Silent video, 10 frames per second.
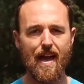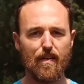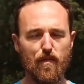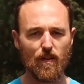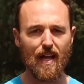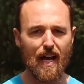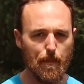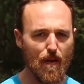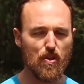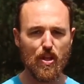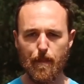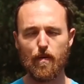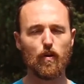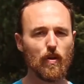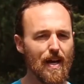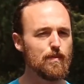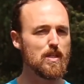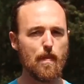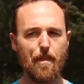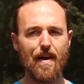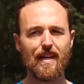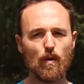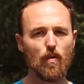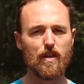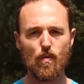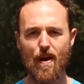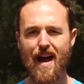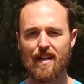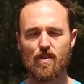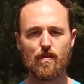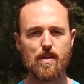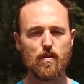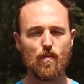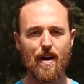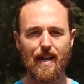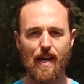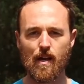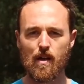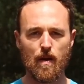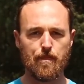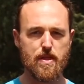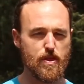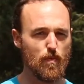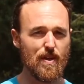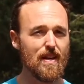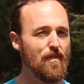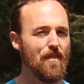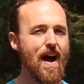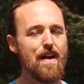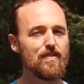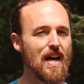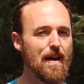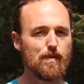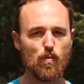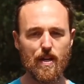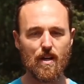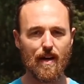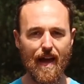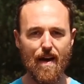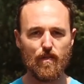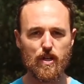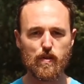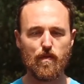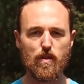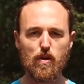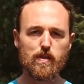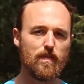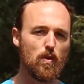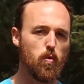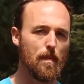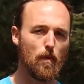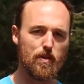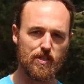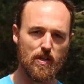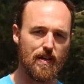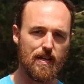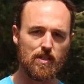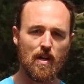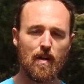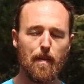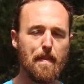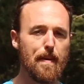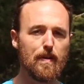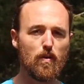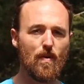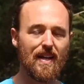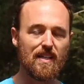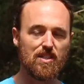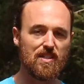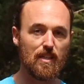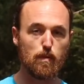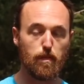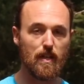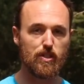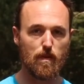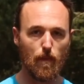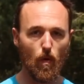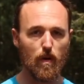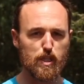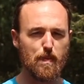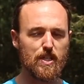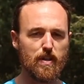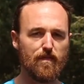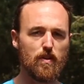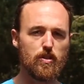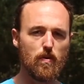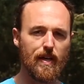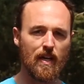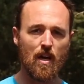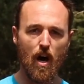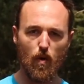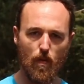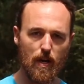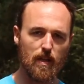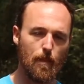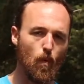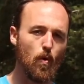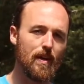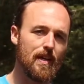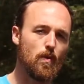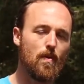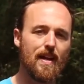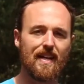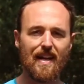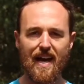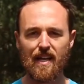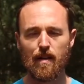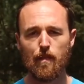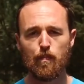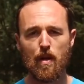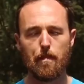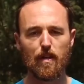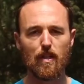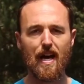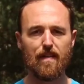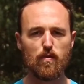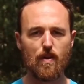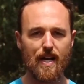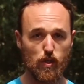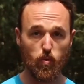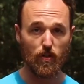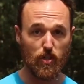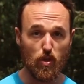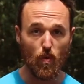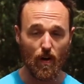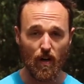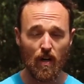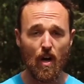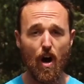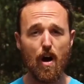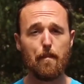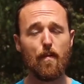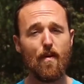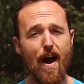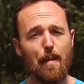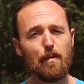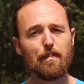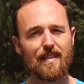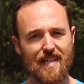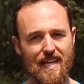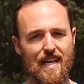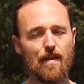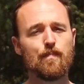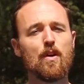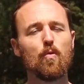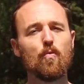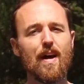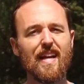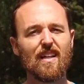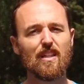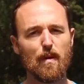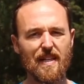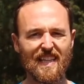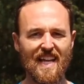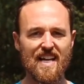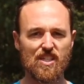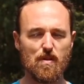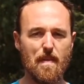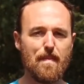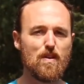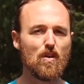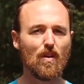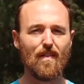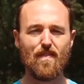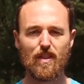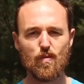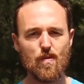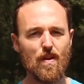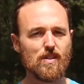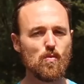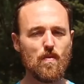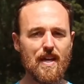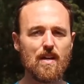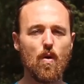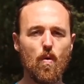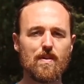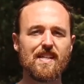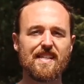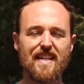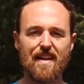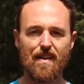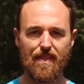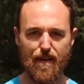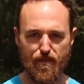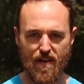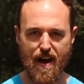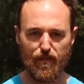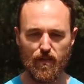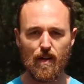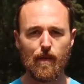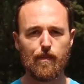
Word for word: And for a lot of marathon programs, depending where you're at, you're either running three to five times a week on average. For those of you who are more serious, maybe you're running six plus or more, especially if you're doing a run in the morning and a run at night. But a lot of you guys who are newer are probably running a little bit less. Maybe you can only fit three runs a week, or as I said, that five.